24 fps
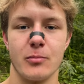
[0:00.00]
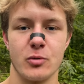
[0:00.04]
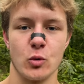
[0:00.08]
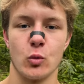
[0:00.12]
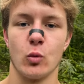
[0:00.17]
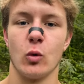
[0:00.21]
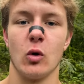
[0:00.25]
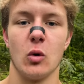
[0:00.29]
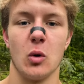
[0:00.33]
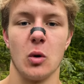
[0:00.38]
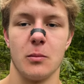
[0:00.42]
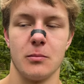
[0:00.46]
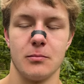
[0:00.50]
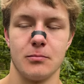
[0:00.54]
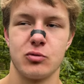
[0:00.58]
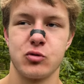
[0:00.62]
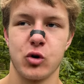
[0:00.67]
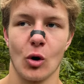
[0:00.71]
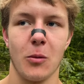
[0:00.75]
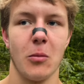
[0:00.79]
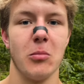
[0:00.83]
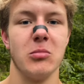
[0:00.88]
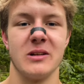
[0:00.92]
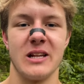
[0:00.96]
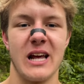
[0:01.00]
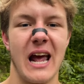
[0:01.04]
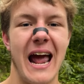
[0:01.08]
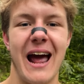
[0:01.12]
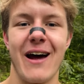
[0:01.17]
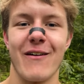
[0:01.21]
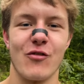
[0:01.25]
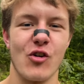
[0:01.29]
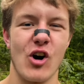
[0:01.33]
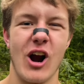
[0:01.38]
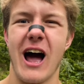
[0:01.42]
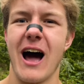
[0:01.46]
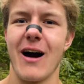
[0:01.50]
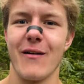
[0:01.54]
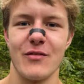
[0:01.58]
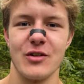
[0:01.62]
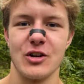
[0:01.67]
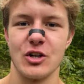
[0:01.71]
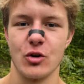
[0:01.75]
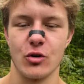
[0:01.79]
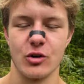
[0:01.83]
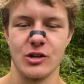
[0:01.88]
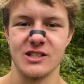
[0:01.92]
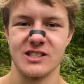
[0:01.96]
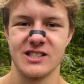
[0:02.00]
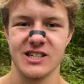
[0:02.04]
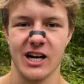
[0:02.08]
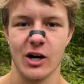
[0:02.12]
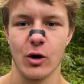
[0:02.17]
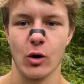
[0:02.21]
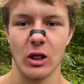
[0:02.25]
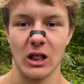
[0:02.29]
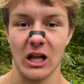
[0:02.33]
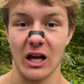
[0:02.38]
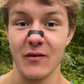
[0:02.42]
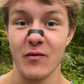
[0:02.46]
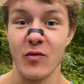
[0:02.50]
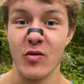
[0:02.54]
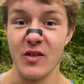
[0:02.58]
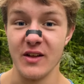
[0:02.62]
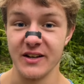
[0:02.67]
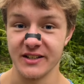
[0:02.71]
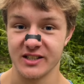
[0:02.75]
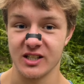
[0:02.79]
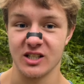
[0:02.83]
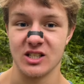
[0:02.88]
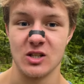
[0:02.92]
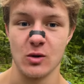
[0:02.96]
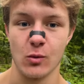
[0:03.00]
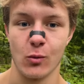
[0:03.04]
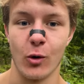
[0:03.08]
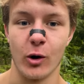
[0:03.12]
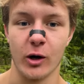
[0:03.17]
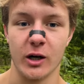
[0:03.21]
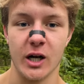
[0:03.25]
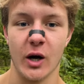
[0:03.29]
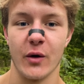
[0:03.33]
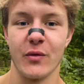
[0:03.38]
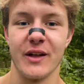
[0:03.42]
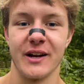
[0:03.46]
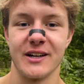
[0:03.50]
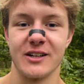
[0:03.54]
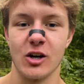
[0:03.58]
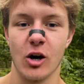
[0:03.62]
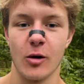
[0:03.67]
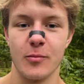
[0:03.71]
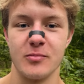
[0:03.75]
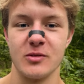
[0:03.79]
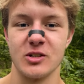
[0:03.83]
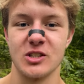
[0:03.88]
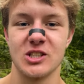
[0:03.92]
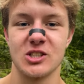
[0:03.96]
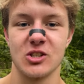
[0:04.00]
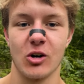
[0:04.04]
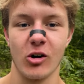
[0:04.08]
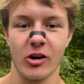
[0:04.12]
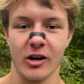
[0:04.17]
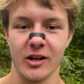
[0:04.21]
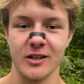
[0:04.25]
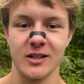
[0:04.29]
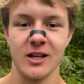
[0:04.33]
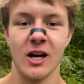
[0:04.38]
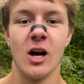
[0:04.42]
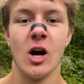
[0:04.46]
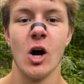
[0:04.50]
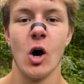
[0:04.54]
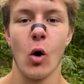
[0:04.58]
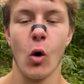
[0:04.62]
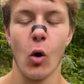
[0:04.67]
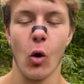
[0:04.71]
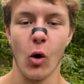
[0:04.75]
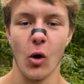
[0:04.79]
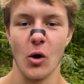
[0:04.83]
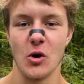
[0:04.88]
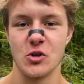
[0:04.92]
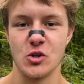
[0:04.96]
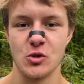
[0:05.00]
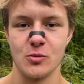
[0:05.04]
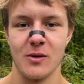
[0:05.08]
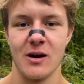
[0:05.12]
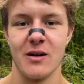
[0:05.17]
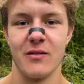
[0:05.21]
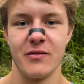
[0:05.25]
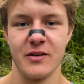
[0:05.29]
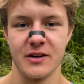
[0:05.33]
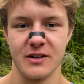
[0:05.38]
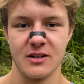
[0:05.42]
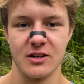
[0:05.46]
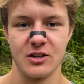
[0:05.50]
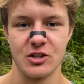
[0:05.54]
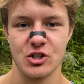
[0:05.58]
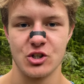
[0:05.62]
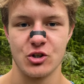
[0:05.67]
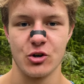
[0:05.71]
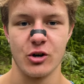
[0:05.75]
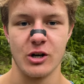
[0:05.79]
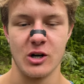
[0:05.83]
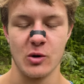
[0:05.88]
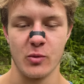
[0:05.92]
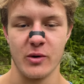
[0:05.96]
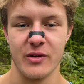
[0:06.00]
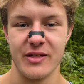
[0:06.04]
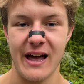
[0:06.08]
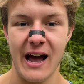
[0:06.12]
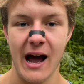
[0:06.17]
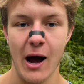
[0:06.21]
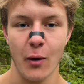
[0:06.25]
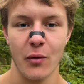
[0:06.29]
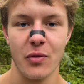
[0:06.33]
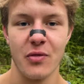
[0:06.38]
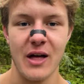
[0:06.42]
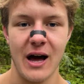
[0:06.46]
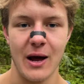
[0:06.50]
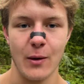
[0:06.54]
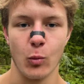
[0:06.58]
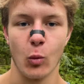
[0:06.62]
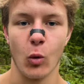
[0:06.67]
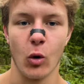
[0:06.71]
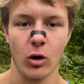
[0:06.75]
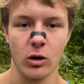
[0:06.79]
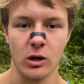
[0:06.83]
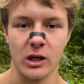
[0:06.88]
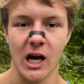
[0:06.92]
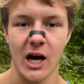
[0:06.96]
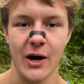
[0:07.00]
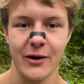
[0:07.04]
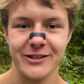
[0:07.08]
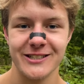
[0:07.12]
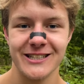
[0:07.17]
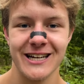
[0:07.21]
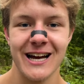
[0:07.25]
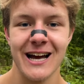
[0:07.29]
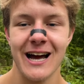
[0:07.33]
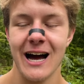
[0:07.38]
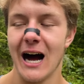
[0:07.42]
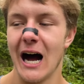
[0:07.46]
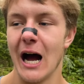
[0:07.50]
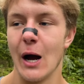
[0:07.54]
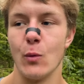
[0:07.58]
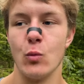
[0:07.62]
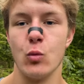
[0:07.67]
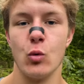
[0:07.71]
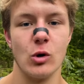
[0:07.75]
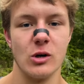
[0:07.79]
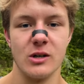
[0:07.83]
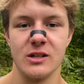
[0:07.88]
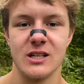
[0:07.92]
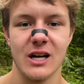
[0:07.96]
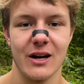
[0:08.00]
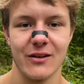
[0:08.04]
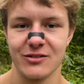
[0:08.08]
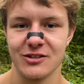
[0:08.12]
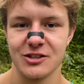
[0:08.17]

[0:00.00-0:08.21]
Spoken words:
you will probably ever have in your entire life. This is the workout that got me started onto my fitness journey. Without that workout, I wouldn't have